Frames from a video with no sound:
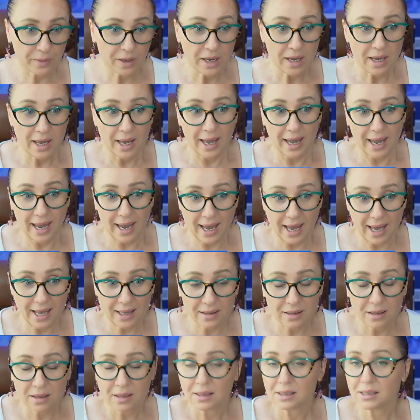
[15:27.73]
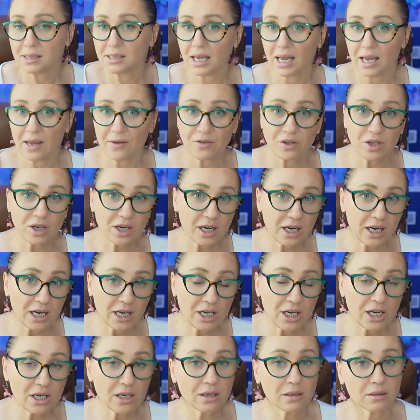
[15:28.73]
And safety
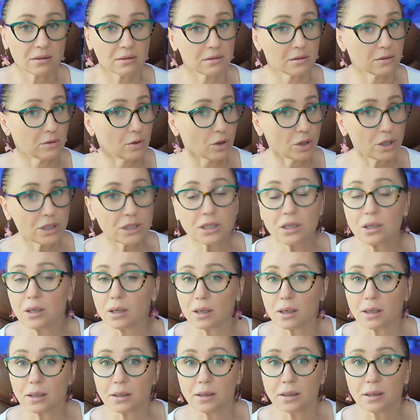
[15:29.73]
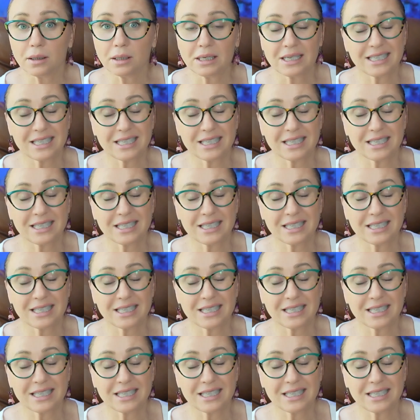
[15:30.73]
rating looks good.